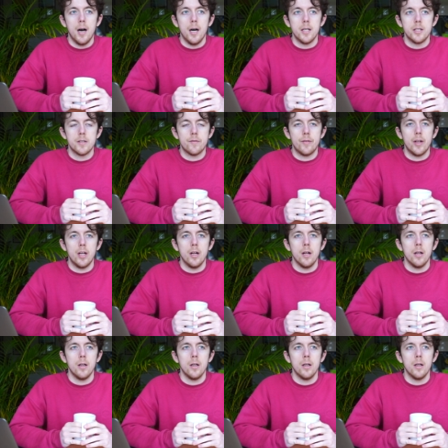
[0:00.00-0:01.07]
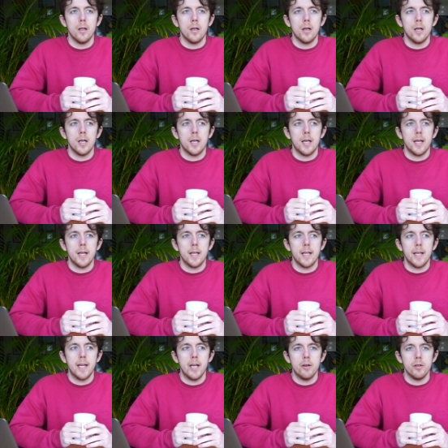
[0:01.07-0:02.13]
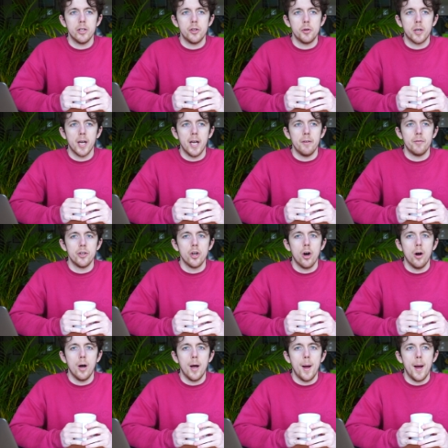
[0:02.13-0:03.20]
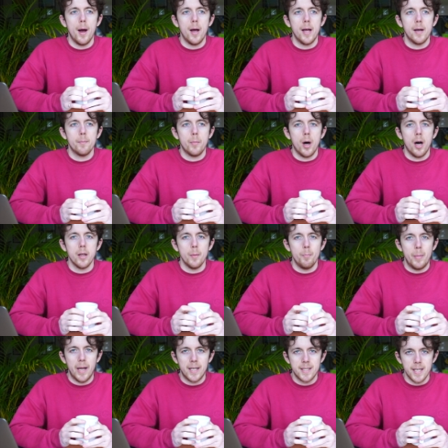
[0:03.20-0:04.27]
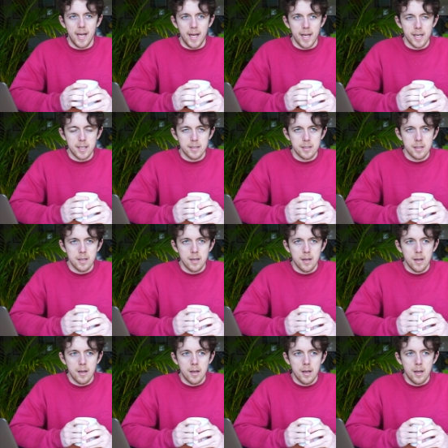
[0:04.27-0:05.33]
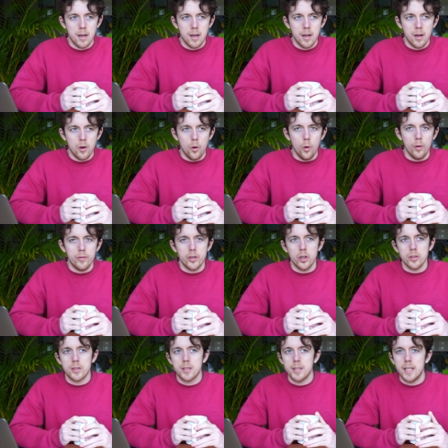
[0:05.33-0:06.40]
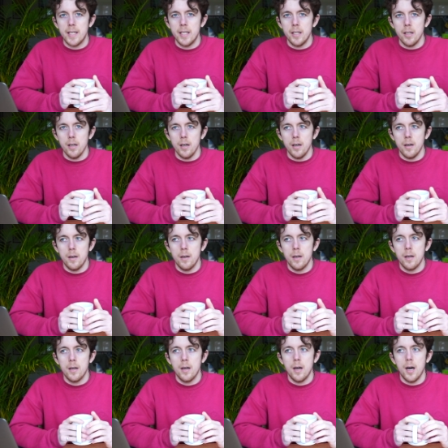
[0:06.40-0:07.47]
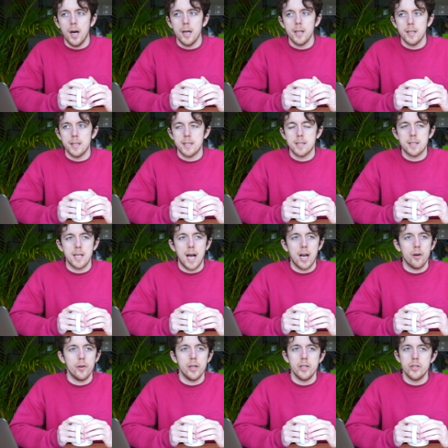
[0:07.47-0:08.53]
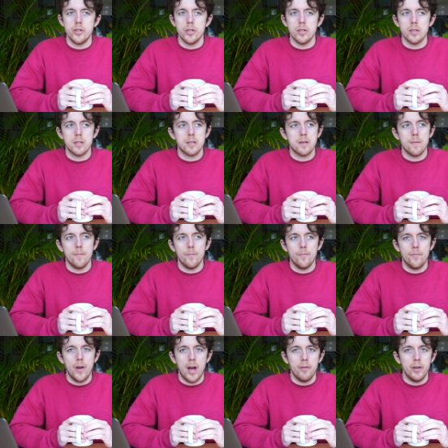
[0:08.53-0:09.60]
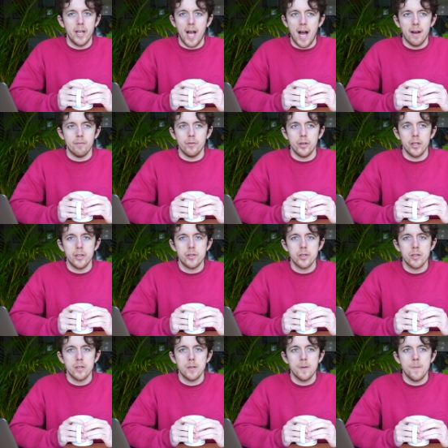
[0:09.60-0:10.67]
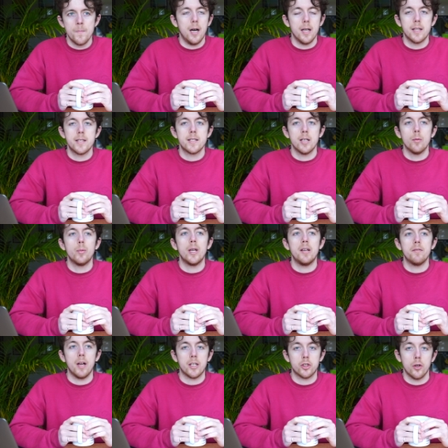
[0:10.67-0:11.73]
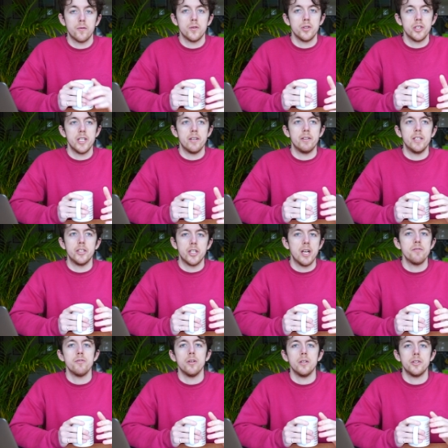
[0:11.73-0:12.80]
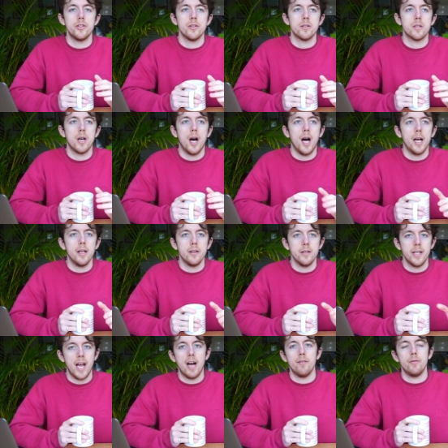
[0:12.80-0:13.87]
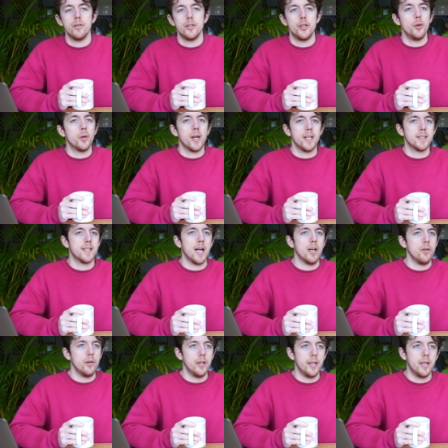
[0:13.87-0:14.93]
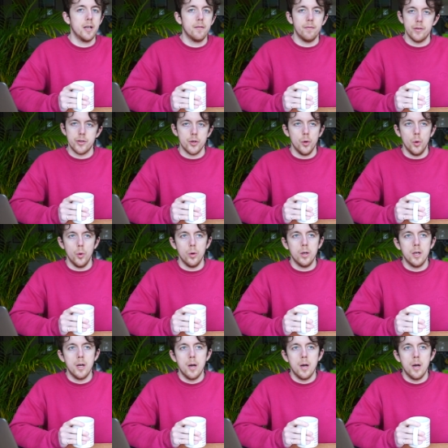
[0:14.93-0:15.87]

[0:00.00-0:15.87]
I just feel here in the U K, if you're not part of the big techs, or if you're not senior, I think the salary is just very average. I still believe like software engineering in general is just higher than the average U K salary, for sure.